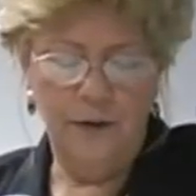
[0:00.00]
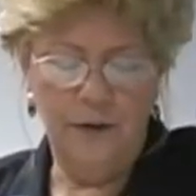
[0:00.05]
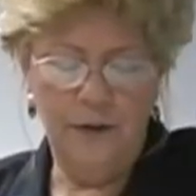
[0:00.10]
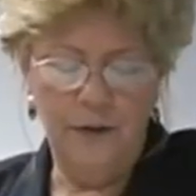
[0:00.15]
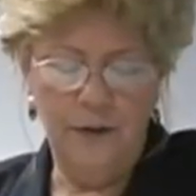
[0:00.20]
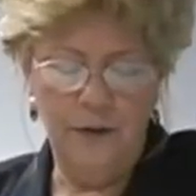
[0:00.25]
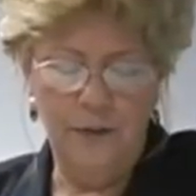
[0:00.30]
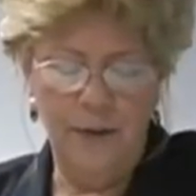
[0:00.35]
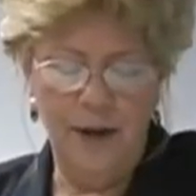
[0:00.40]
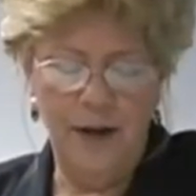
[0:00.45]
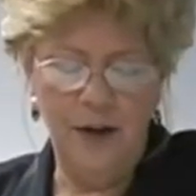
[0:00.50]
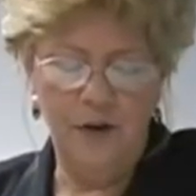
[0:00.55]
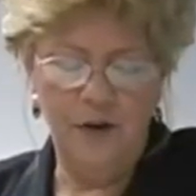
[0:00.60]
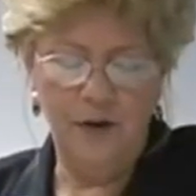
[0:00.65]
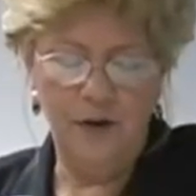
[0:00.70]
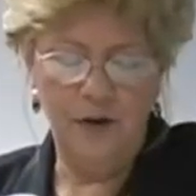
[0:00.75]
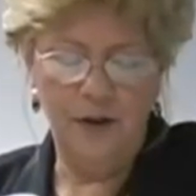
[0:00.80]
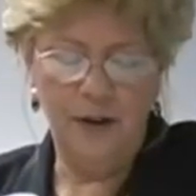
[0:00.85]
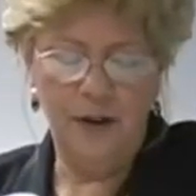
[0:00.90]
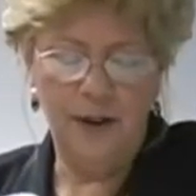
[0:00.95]
The
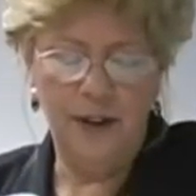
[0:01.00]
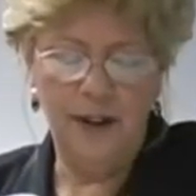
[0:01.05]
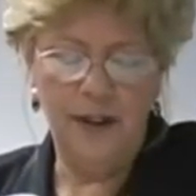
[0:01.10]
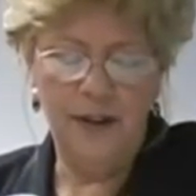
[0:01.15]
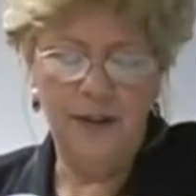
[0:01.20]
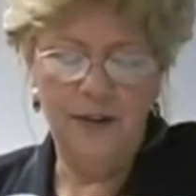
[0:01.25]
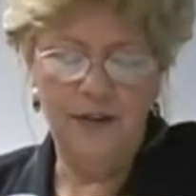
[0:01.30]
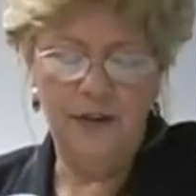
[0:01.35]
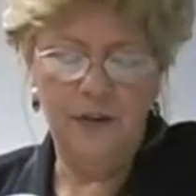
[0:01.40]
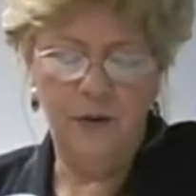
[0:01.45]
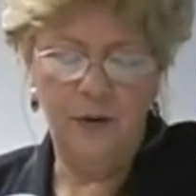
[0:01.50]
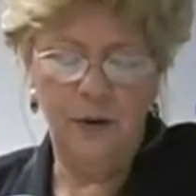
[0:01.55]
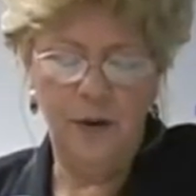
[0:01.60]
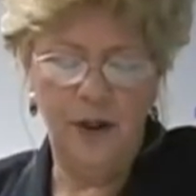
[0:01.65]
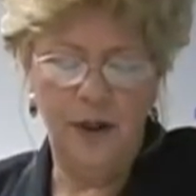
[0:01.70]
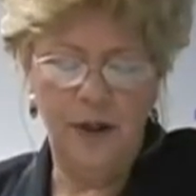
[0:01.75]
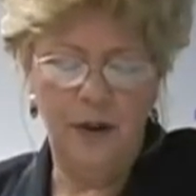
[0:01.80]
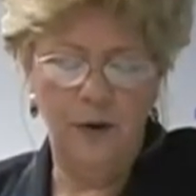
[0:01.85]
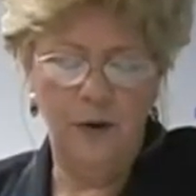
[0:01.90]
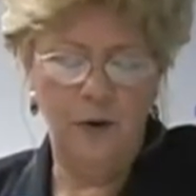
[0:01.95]
sebaceous glands
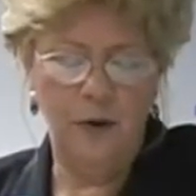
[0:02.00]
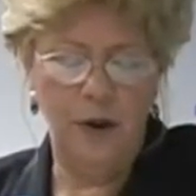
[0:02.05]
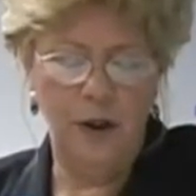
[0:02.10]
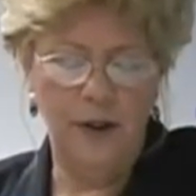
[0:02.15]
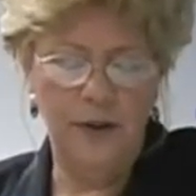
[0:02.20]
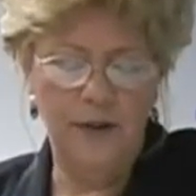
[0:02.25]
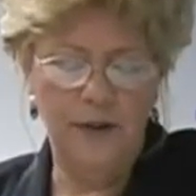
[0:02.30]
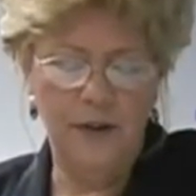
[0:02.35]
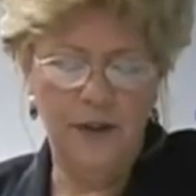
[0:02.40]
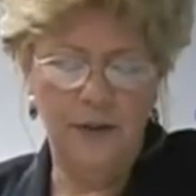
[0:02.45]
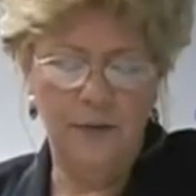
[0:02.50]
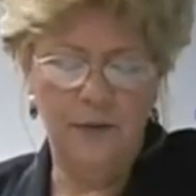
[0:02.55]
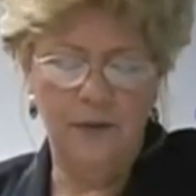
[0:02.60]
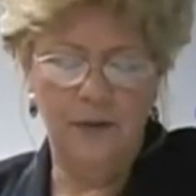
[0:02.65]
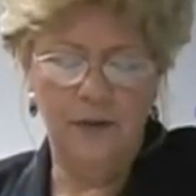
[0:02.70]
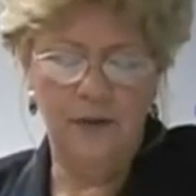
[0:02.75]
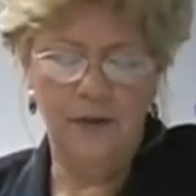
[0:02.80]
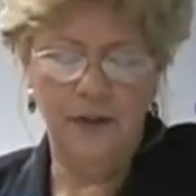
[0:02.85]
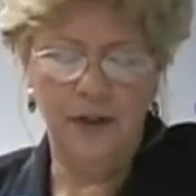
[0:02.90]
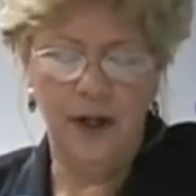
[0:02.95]
secrete an oily
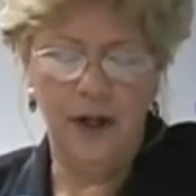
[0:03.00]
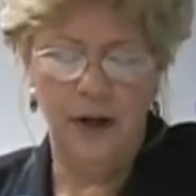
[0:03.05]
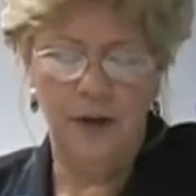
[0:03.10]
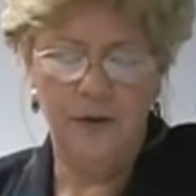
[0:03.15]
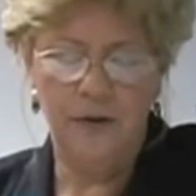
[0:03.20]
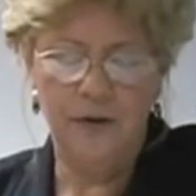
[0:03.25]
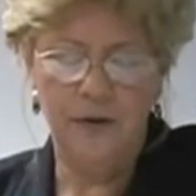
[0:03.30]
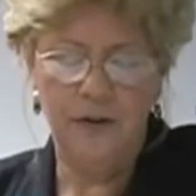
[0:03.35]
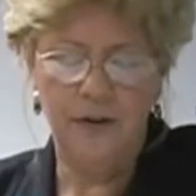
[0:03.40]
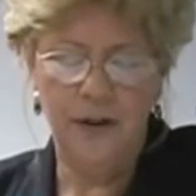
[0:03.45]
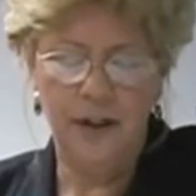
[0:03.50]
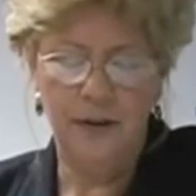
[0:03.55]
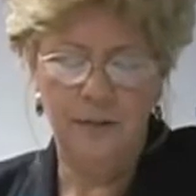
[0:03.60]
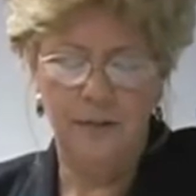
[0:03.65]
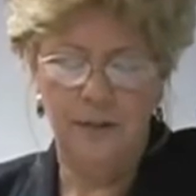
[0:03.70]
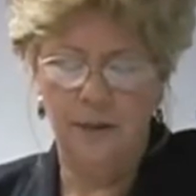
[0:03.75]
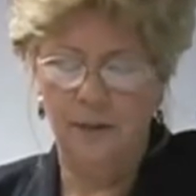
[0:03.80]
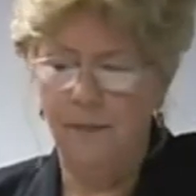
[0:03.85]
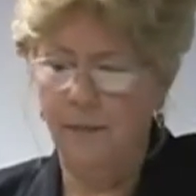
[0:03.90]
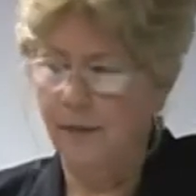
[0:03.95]
substance called
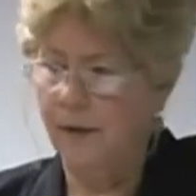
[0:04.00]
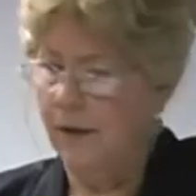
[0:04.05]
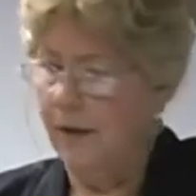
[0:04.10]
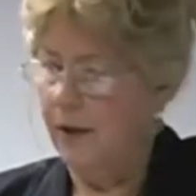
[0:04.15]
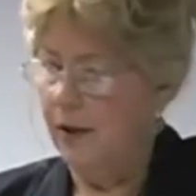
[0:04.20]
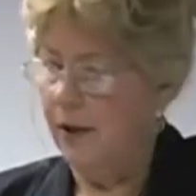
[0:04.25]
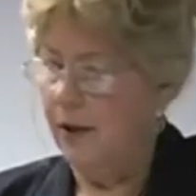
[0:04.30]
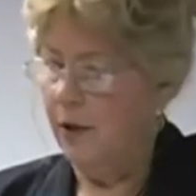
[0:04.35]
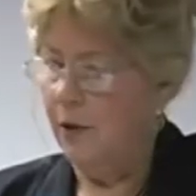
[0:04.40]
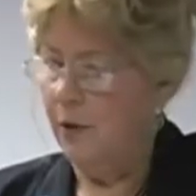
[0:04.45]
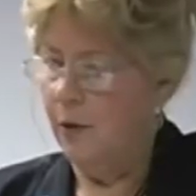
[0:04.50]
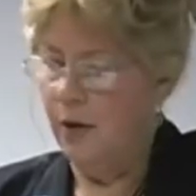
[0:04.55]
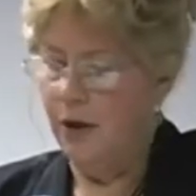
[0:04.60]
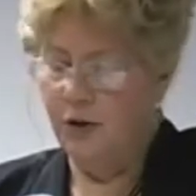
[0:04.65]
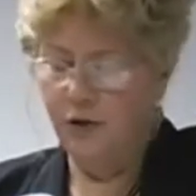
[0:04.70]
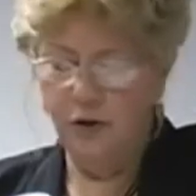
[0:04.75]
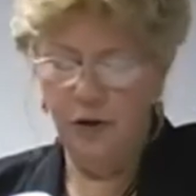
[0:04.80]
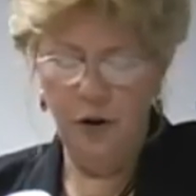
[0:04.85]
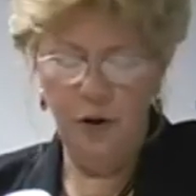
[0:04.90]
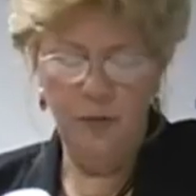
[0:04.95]
sebum,
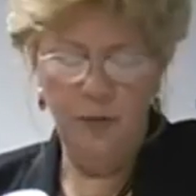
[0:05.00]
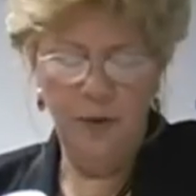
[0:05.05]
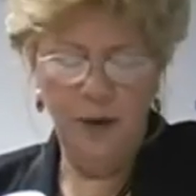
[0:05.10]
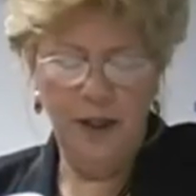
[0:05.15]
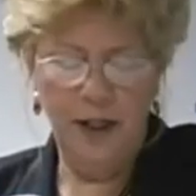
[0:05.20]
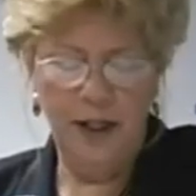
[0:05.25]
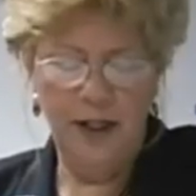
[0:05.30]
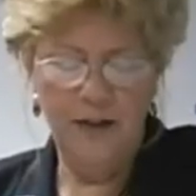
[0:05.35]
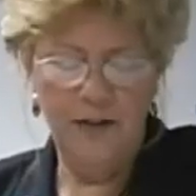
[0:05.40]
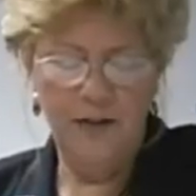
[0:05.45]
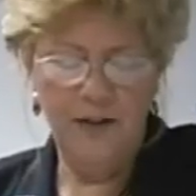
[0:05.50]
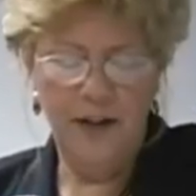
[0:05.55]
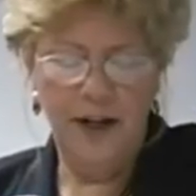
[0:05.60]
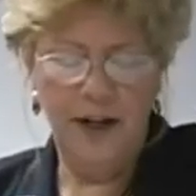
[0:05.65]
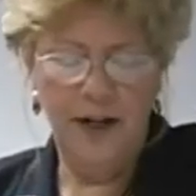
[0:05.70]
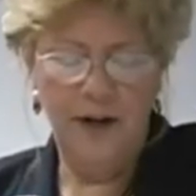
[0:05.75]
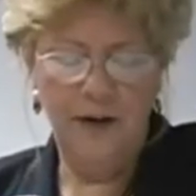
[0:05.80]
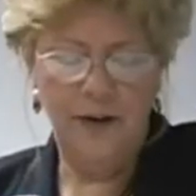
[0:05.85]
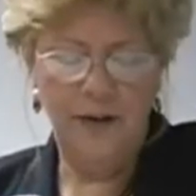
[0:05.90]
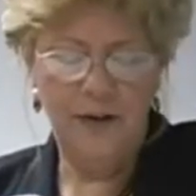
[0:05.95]
which lubricates the
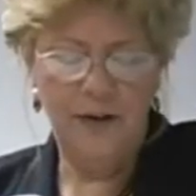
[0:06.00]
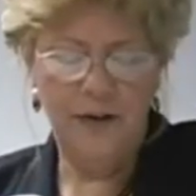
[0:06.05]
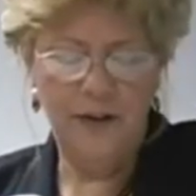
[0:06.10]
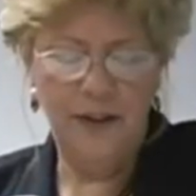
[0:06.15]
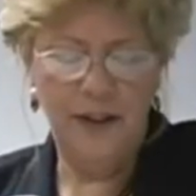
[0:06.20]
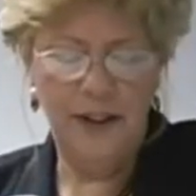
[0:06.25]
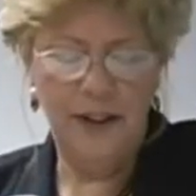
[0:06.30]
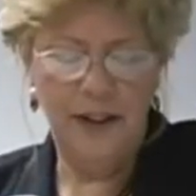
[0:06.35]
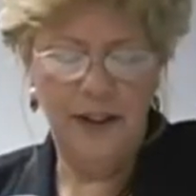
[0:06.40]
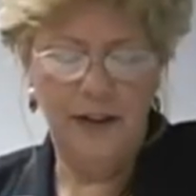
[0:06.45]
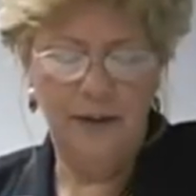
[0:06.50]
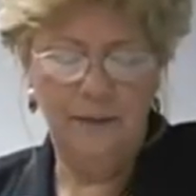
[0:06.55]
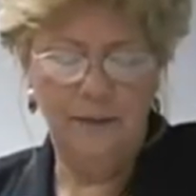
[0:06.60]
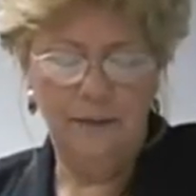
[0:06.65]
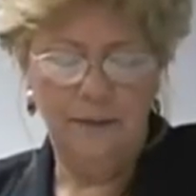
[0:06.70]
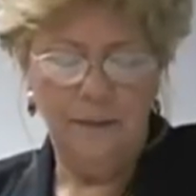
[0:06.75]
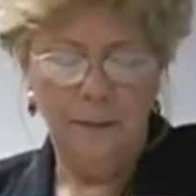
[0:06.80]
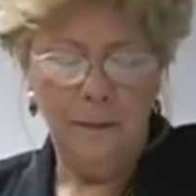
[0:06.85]
hair and skin.